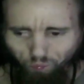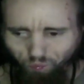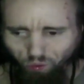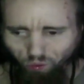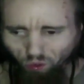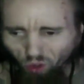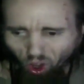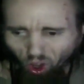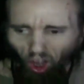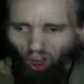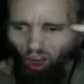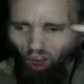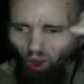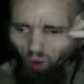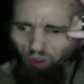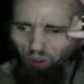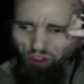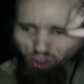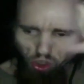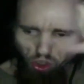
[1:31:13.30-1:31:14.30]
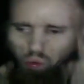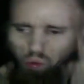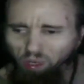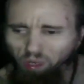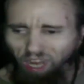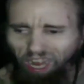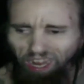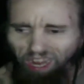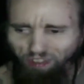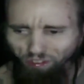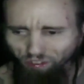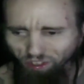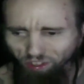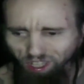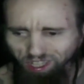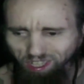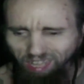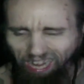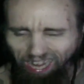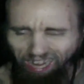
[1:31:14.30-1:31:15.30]
All you guys
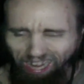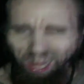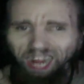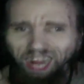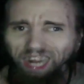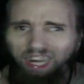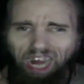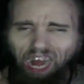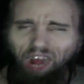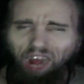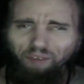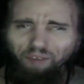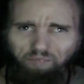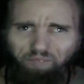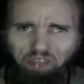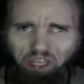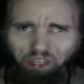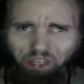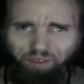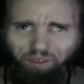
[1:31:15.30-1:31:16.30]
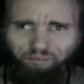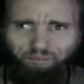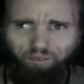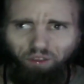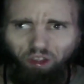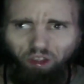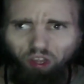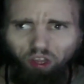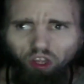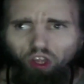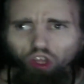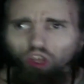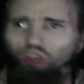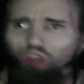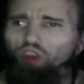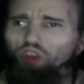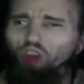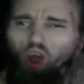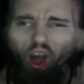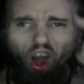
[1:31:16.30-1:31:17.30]
did that, not me.
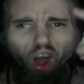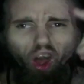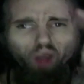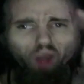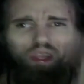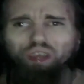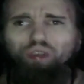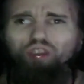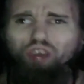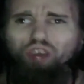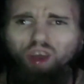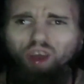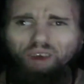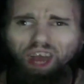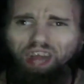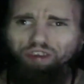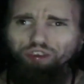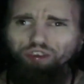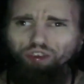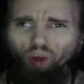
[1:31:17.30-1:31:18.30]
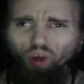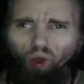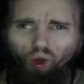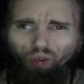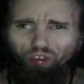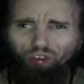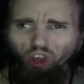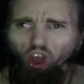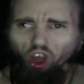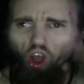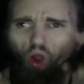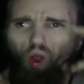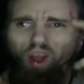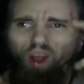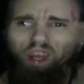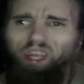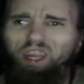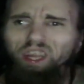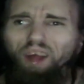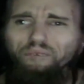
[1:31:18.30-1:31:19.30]
So all you dumbass trolls,
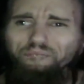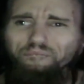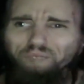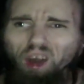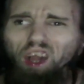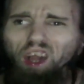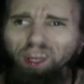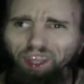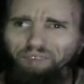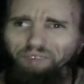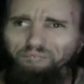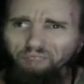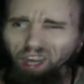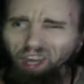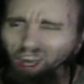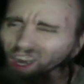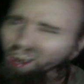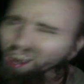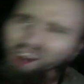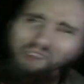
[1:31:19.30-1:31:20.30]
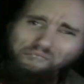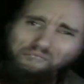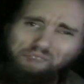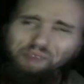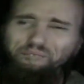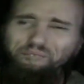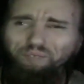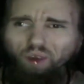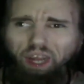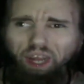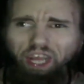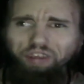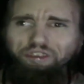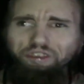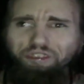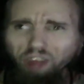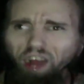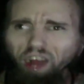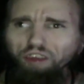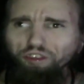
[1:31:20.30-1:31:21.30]
look in the fucking mirror before you
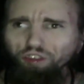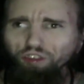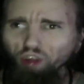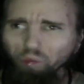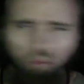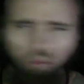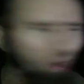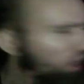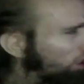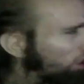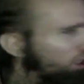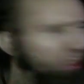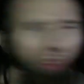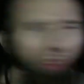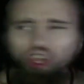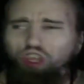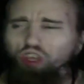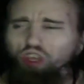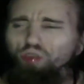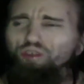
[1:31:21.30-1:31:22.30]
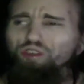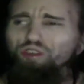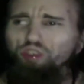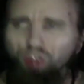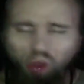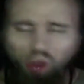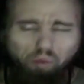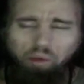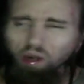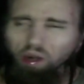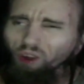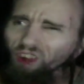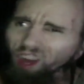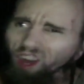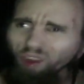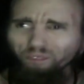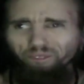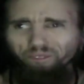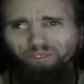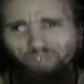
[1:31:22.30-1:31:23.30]
judge someone, you stupid
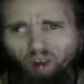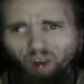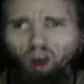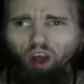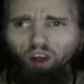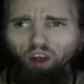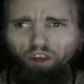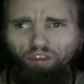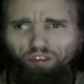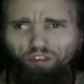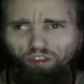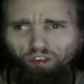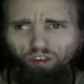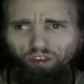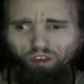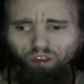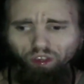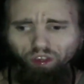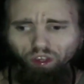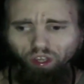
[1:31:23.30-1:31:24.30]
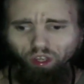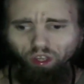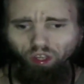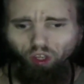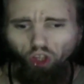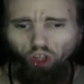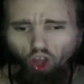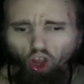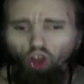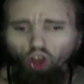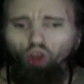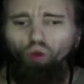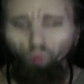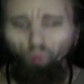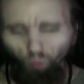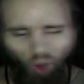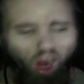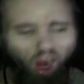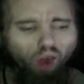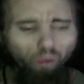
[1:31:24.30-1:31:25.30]
little fucks.
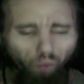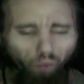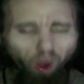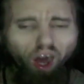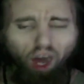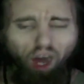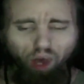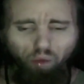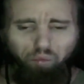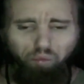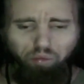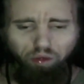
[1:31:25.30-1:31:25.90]
Grow up.